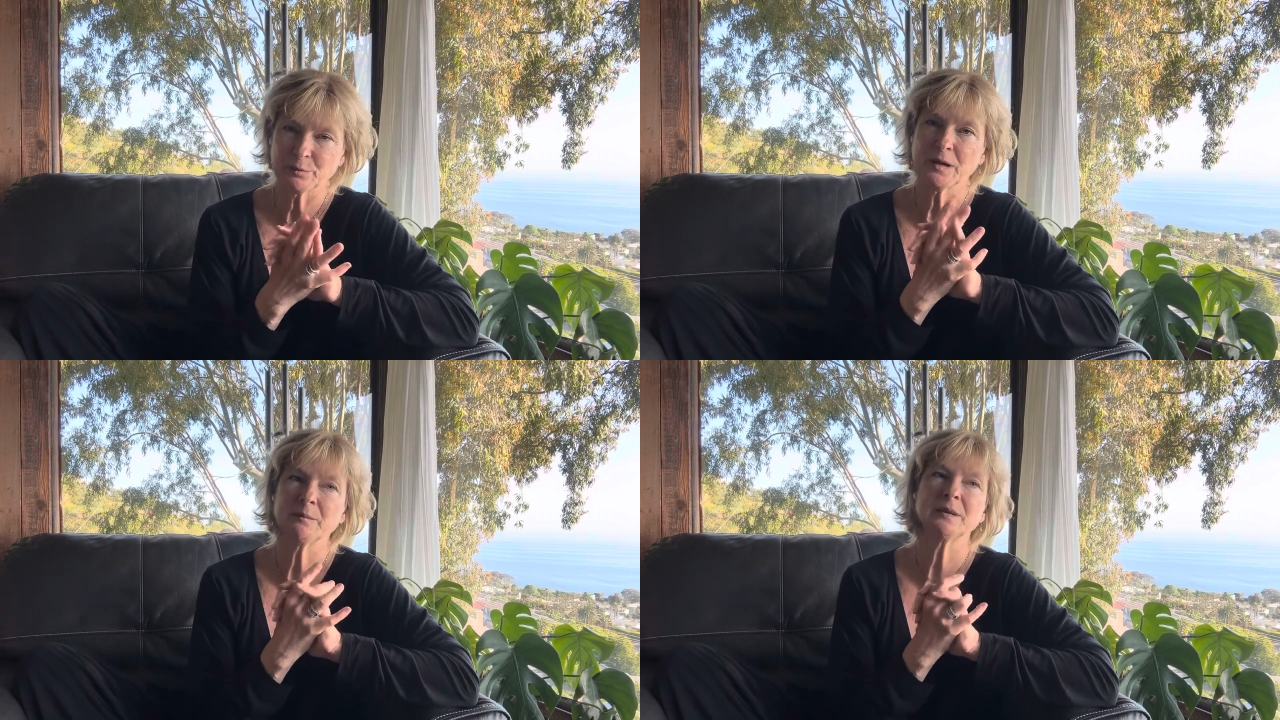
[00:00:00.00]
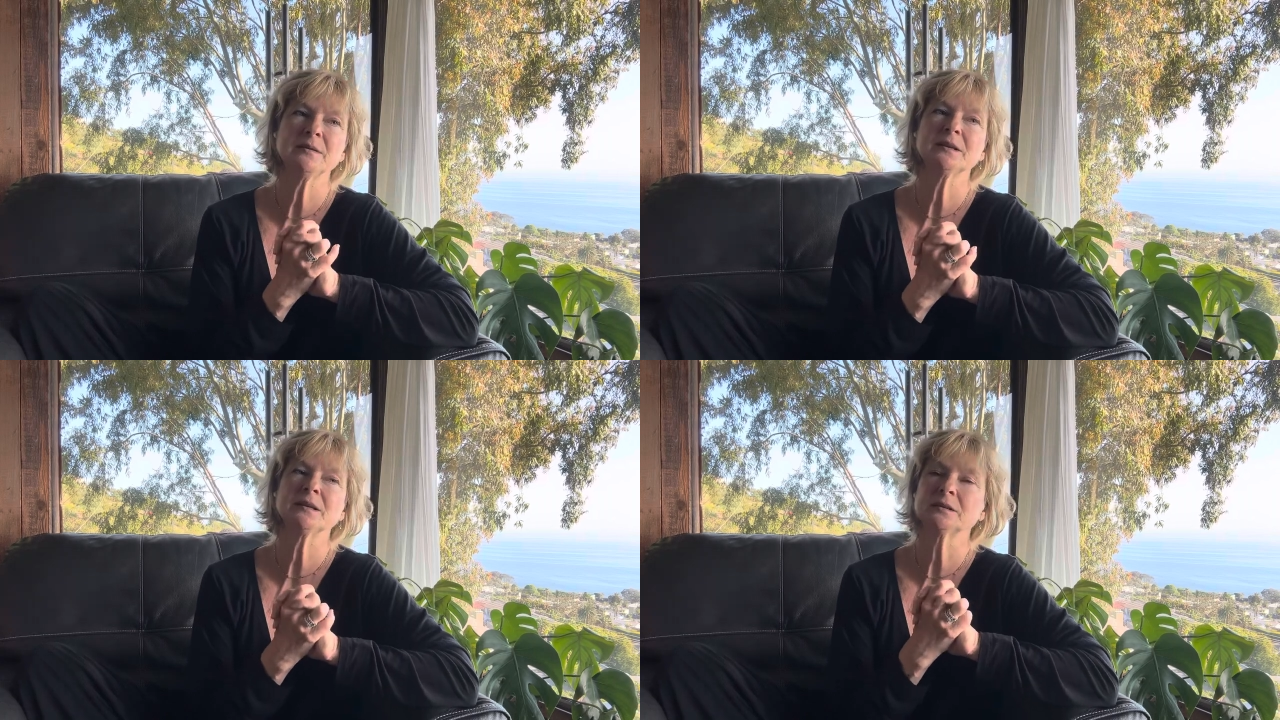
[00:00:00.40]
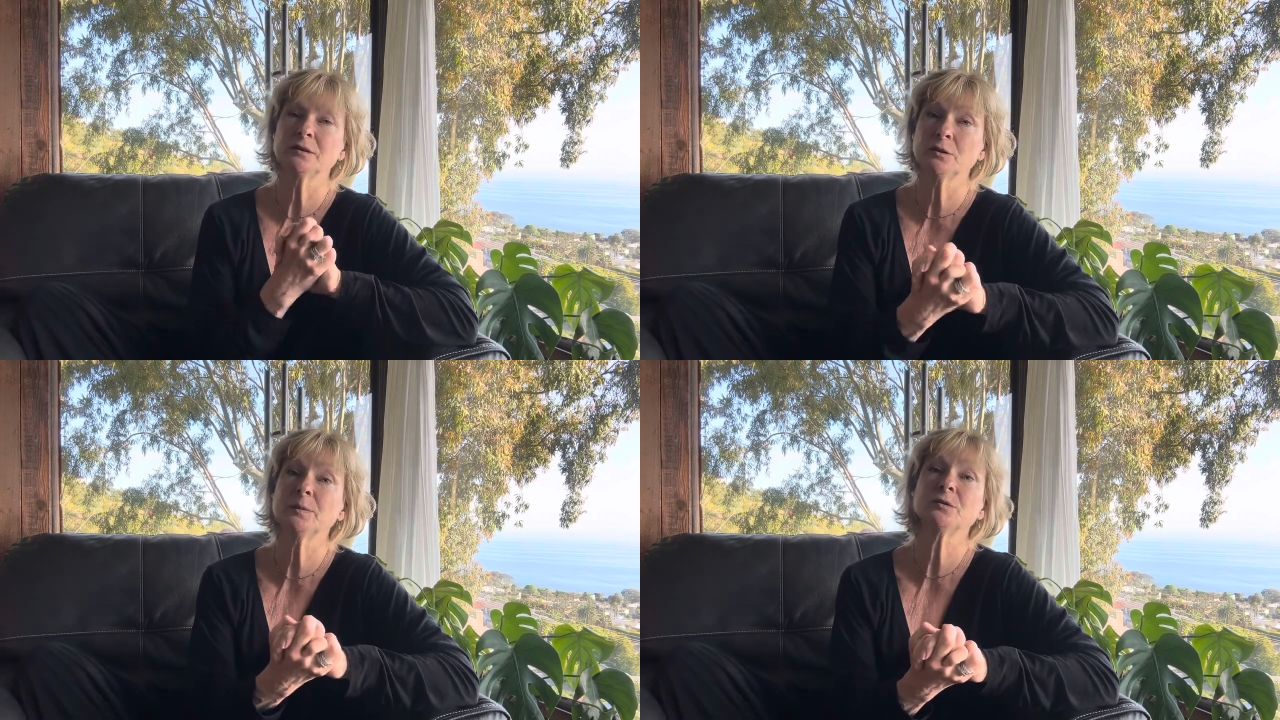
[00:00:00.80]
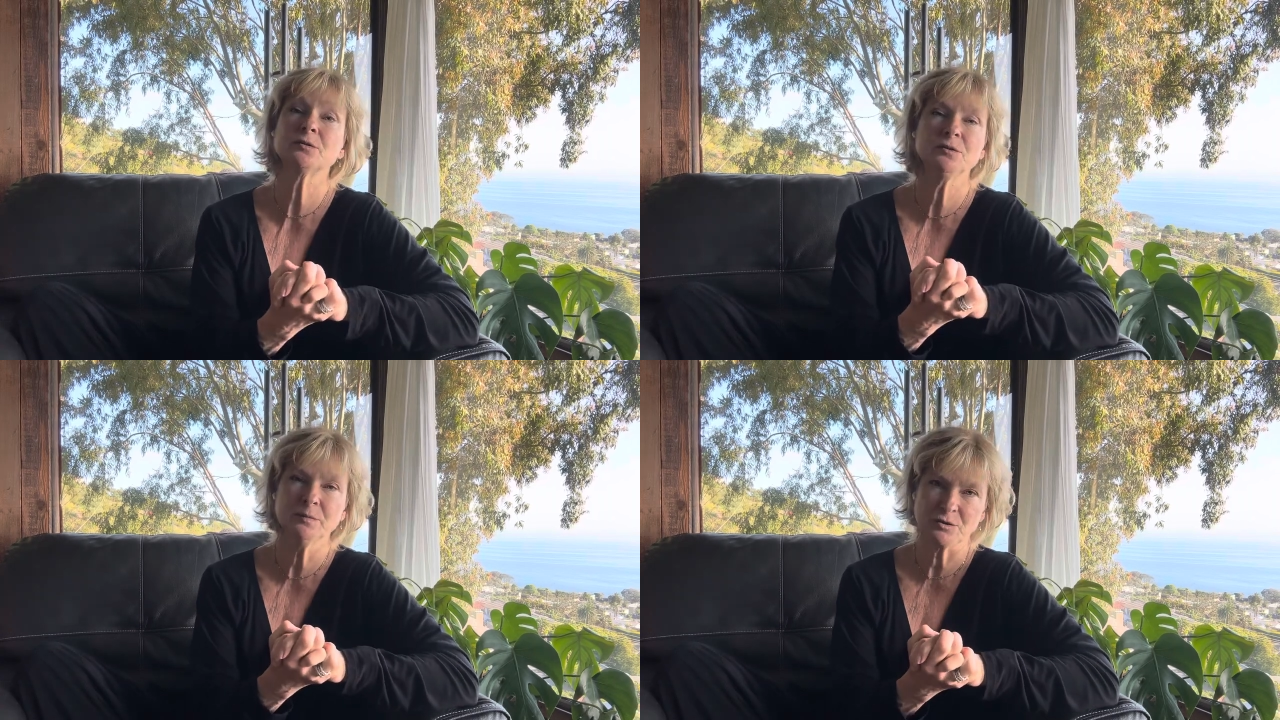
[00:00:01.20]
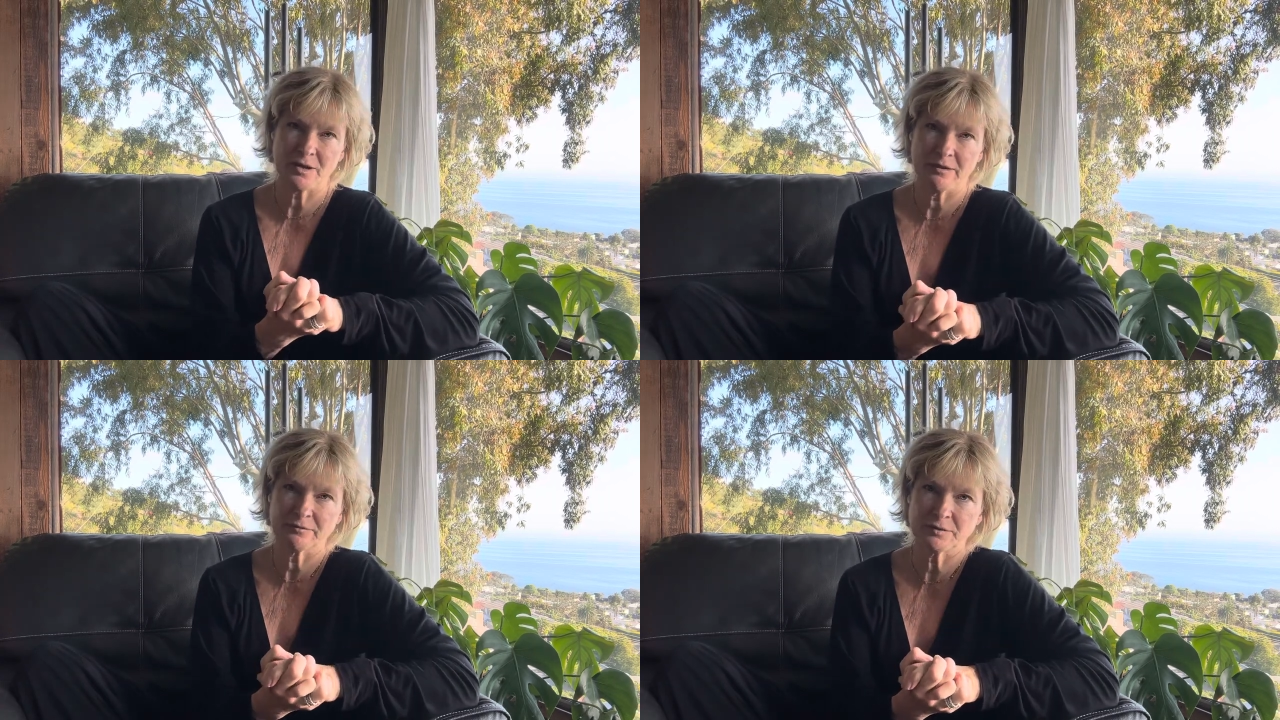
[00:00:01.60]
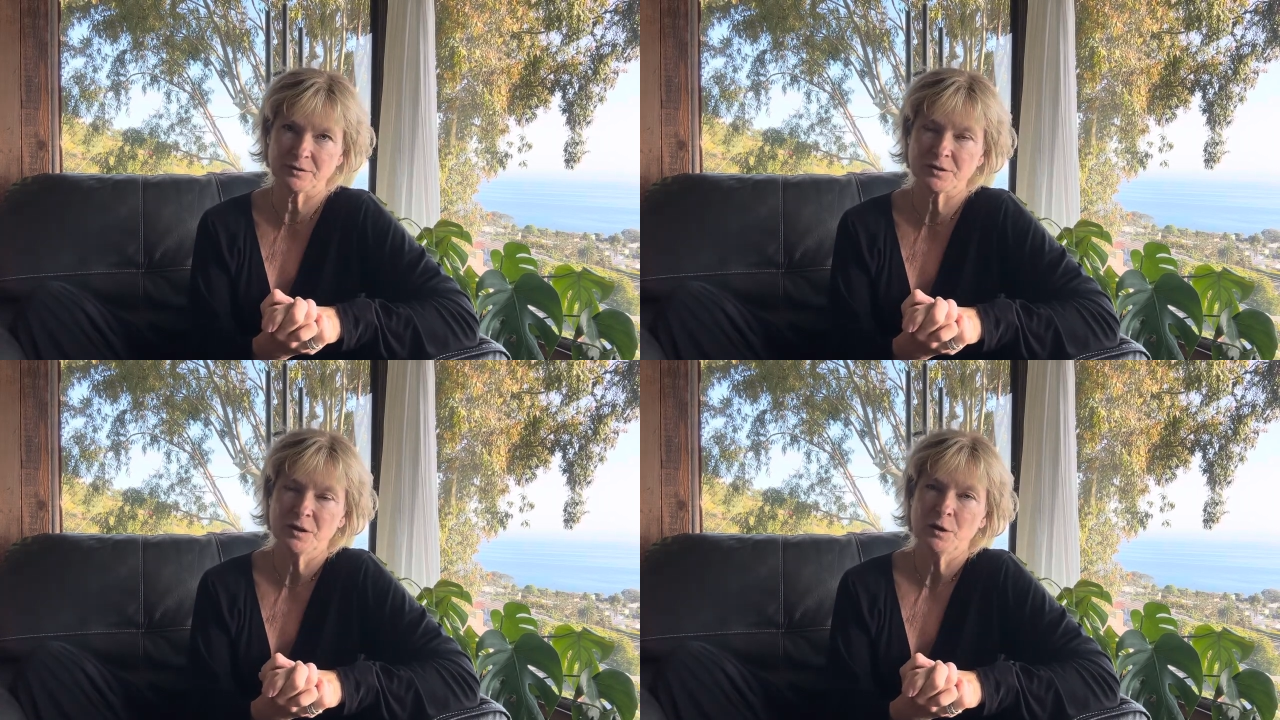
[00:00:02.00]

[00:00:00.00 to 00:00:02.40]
when I'm giving it a little bit too much effort,